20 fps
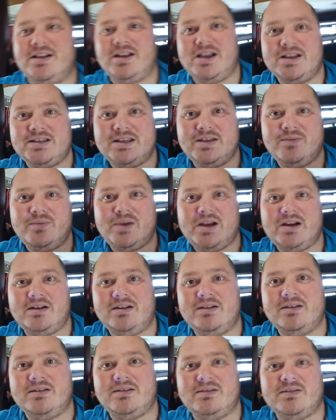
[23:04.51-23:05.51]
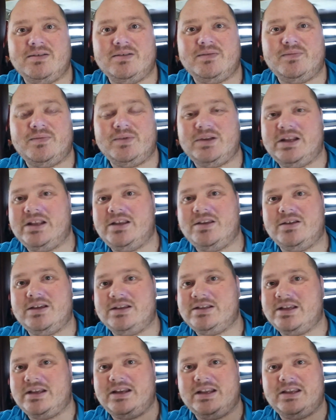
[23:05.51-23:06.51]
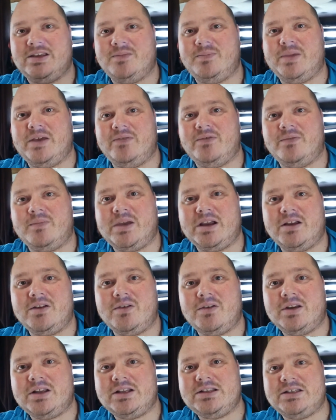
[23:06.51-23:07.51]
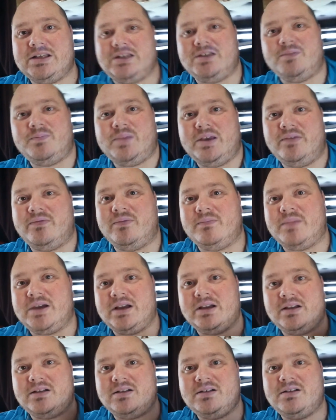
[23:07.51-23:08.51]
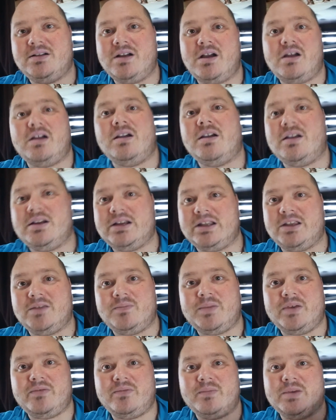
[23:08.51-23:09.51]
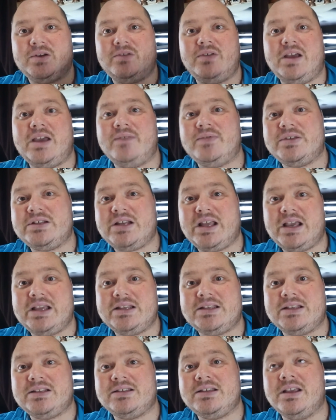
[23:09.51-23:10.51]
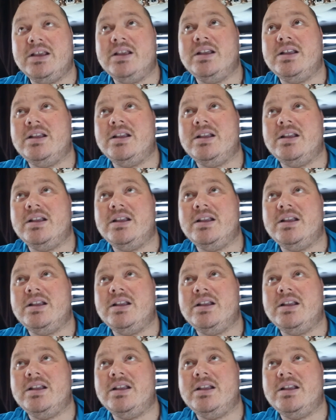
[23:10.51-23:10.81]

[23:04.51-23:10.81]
I said, where? What did you say? Did you pay for my college? Did you pay for my car? Did you pay for my driver's license?